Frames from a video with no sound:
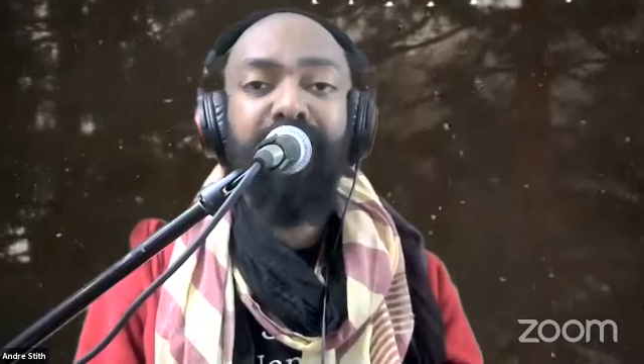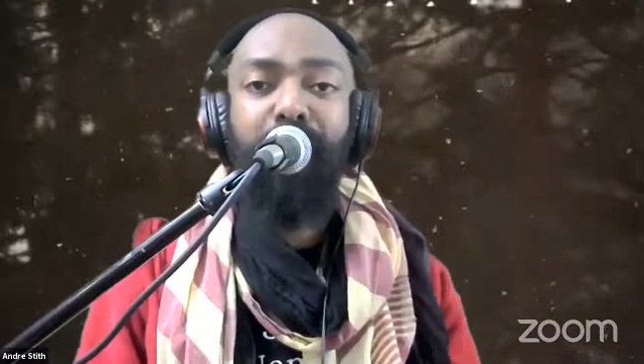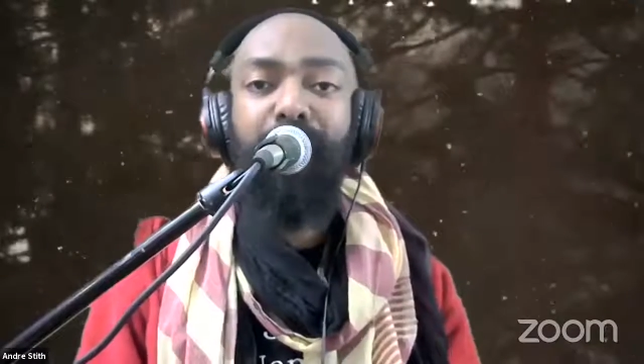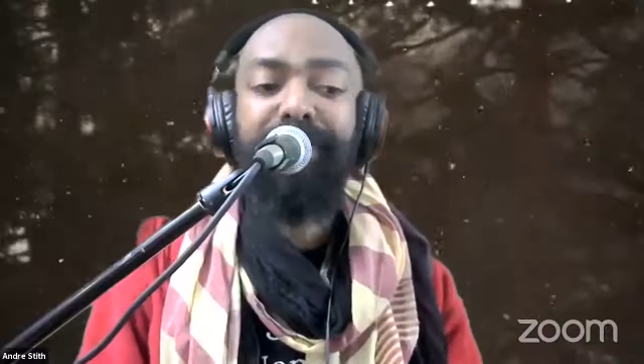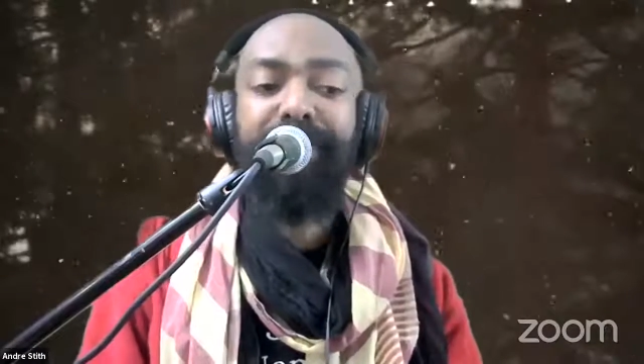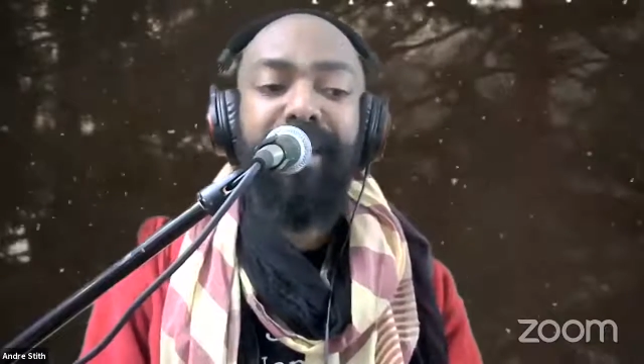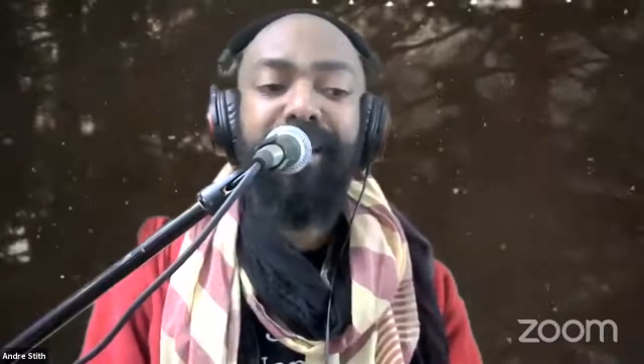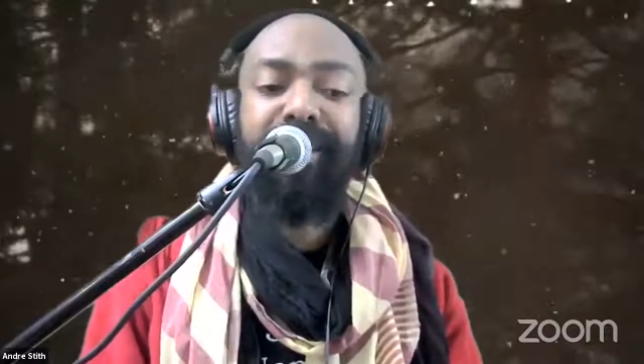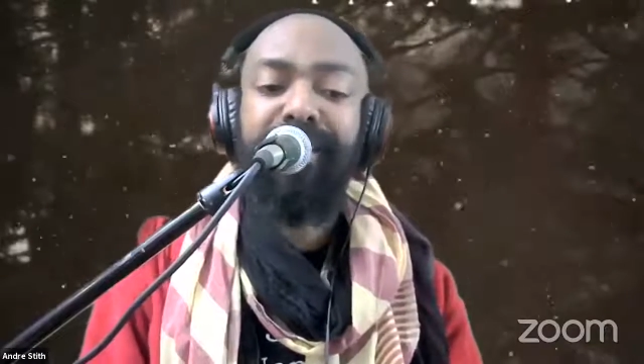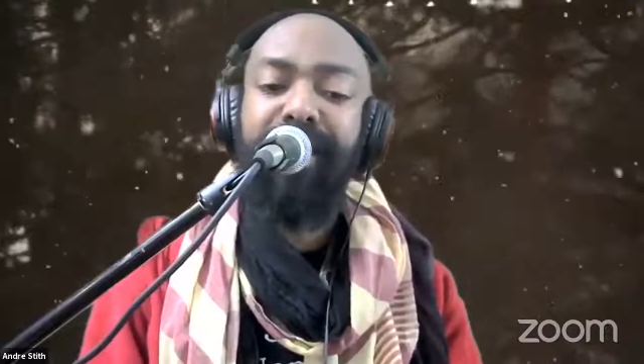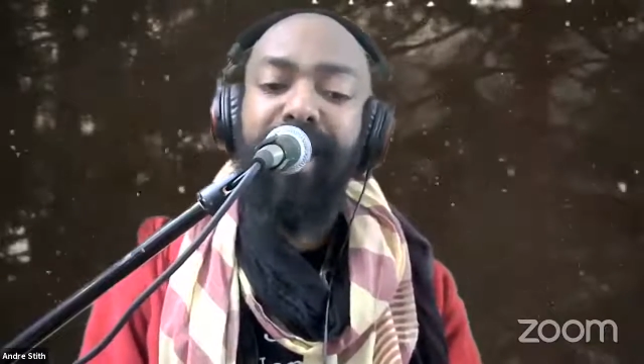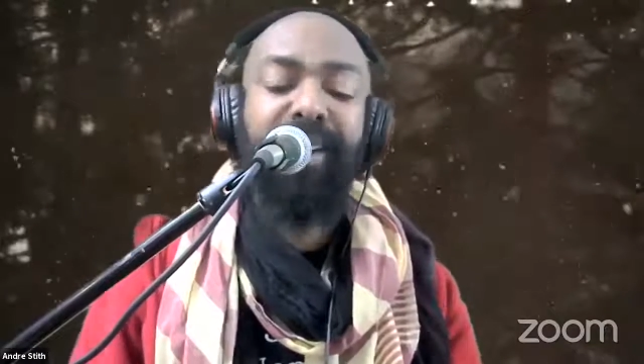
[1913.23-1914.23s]
the website
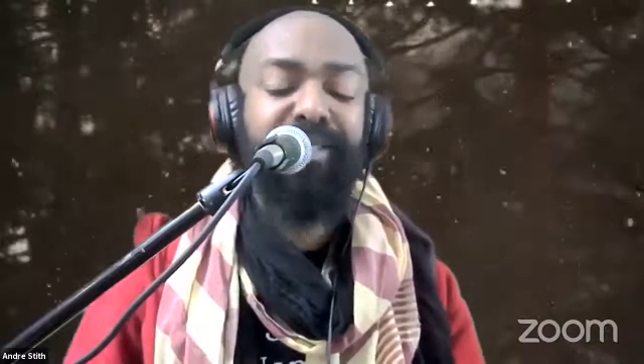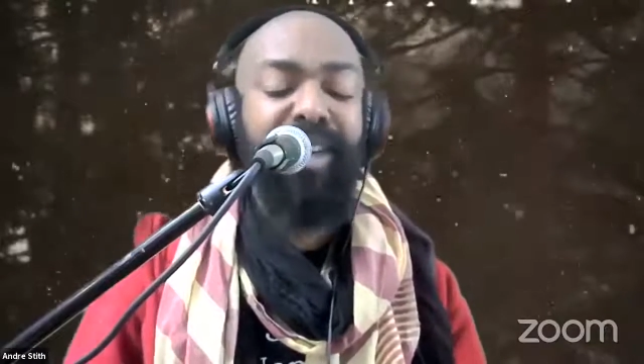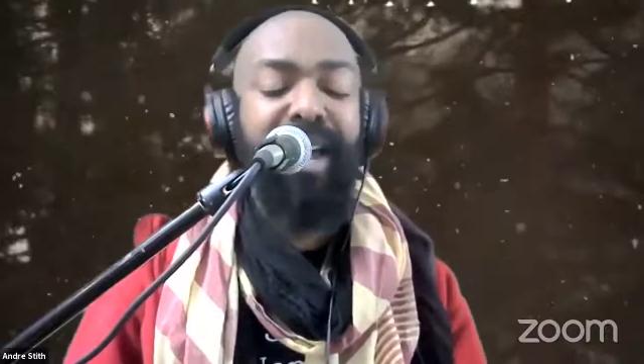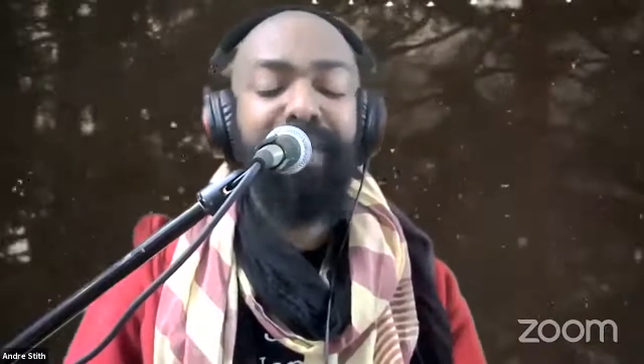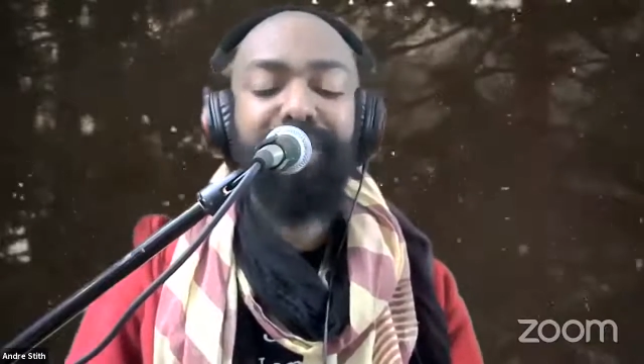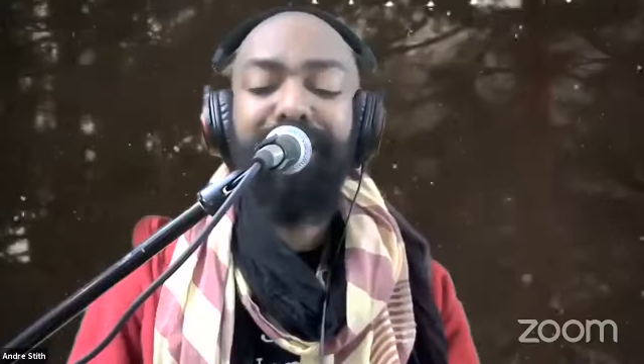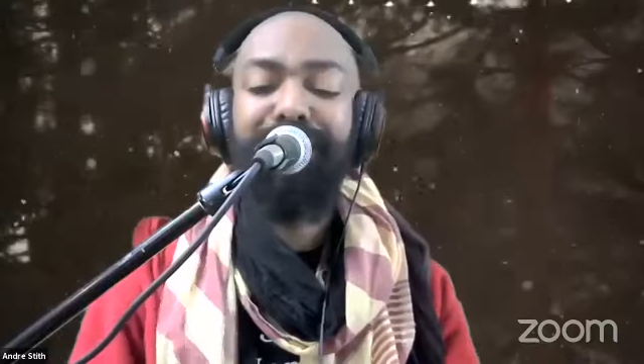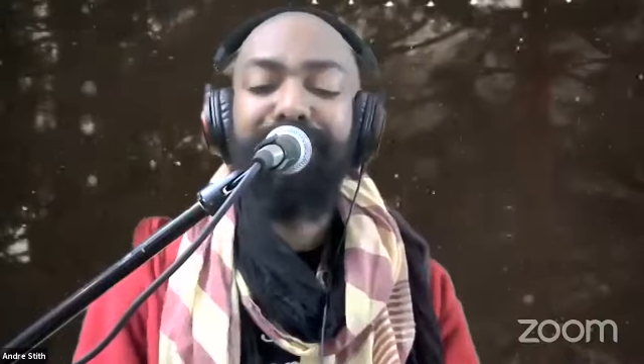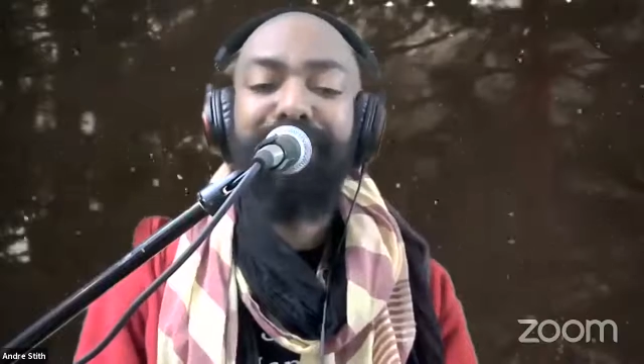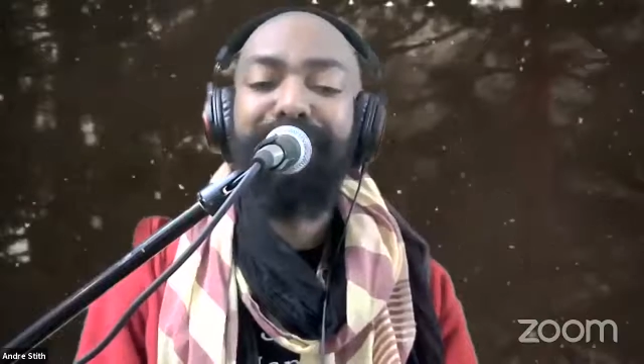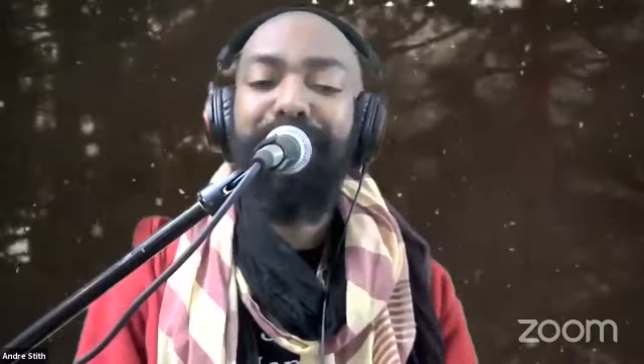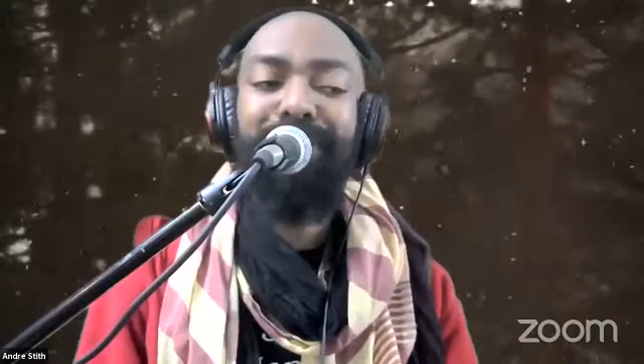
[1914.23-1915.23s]
to cash at me or
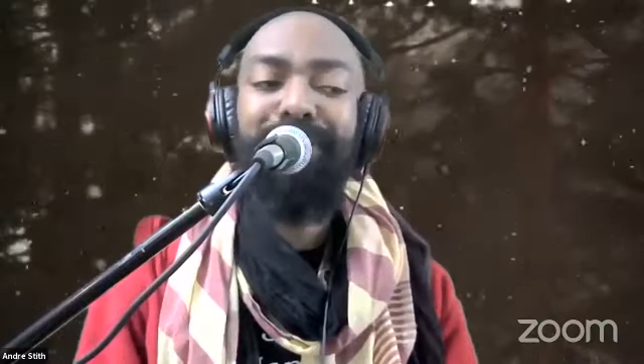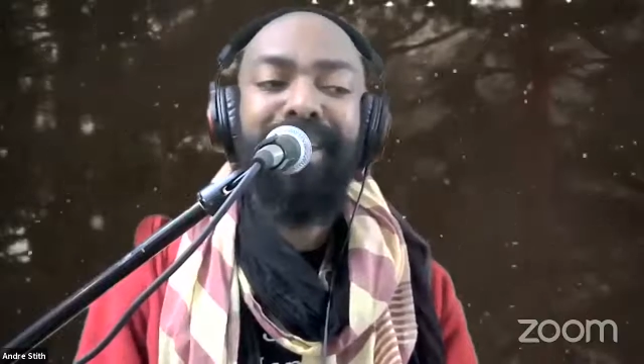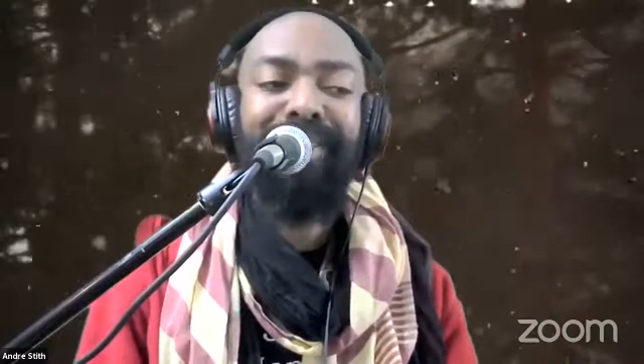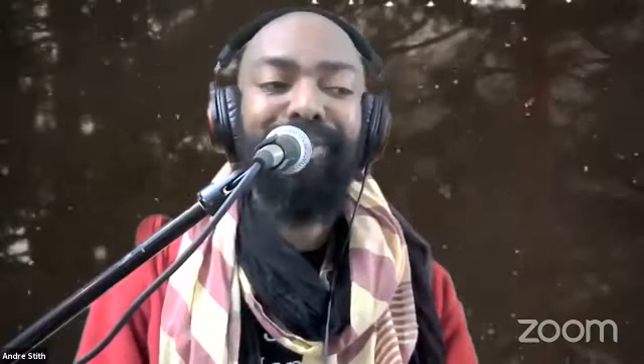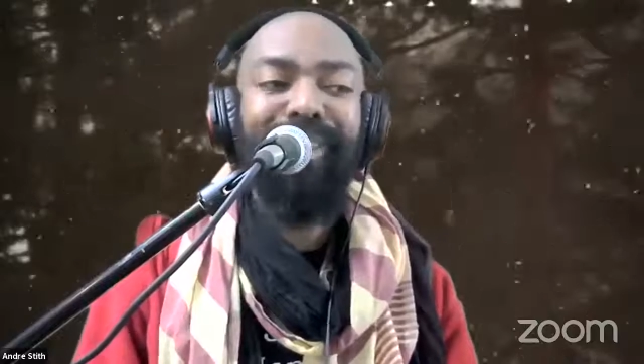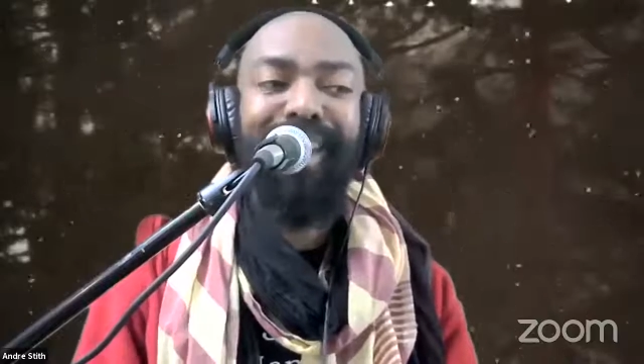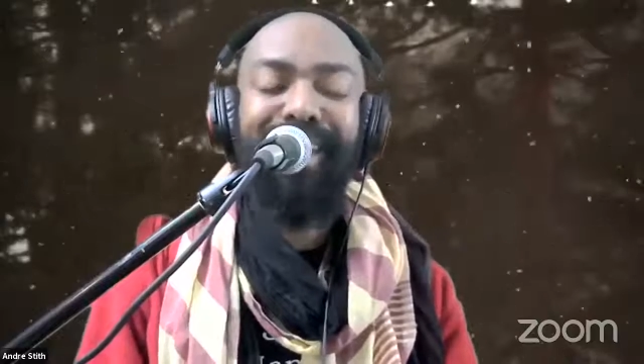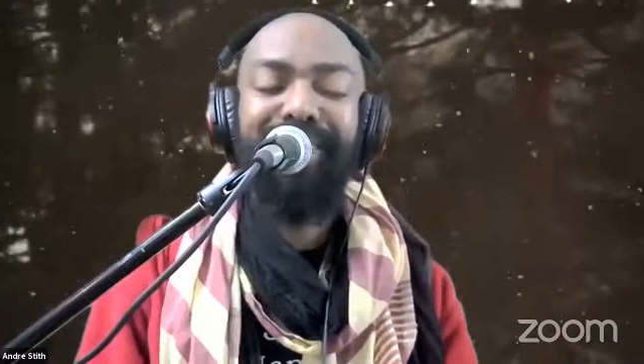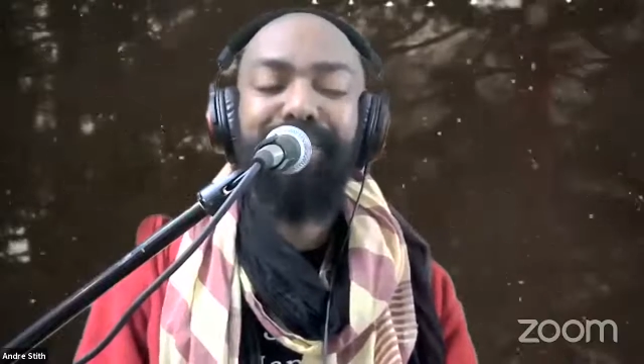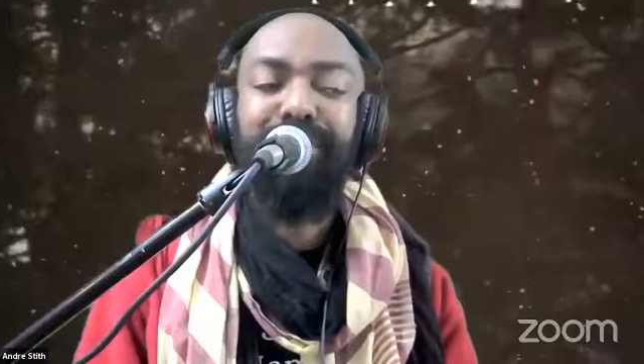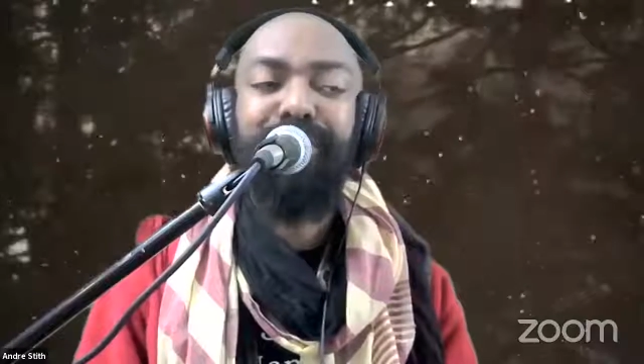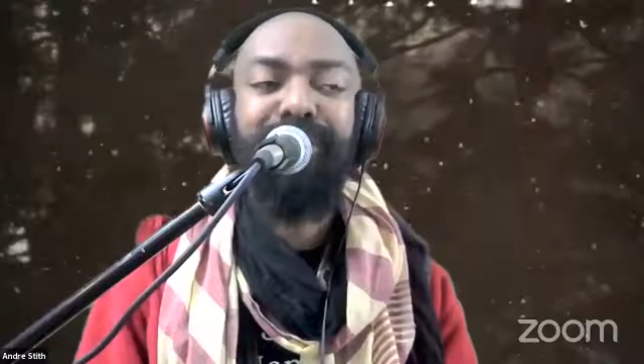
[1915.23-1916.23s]
Venmo me if you like the
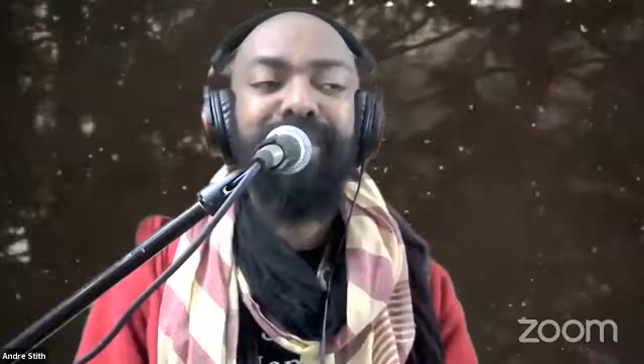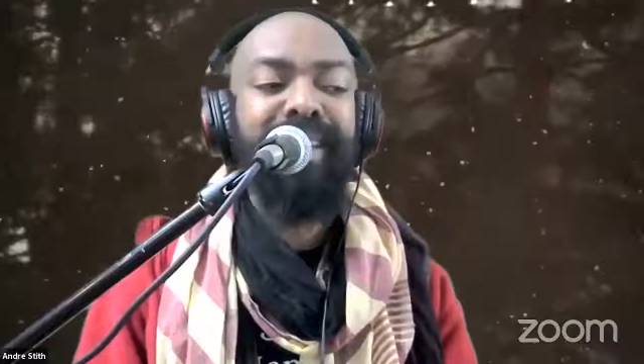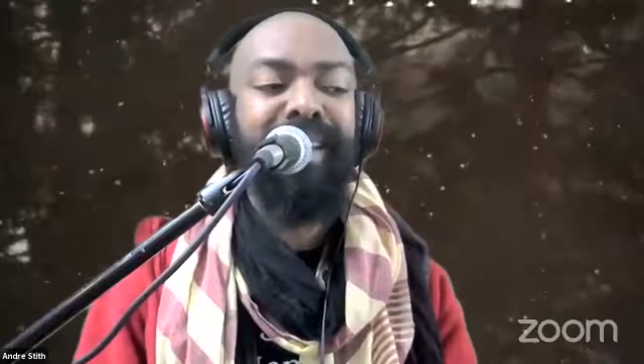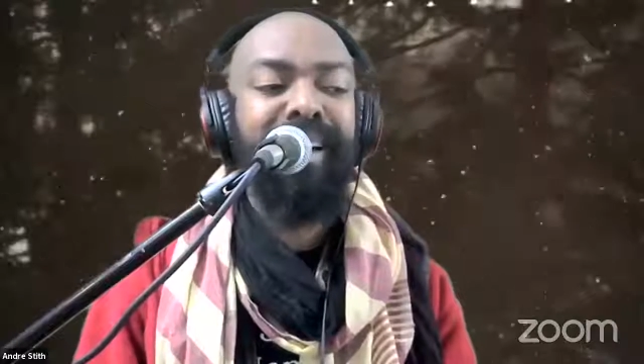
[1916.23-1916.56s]
music.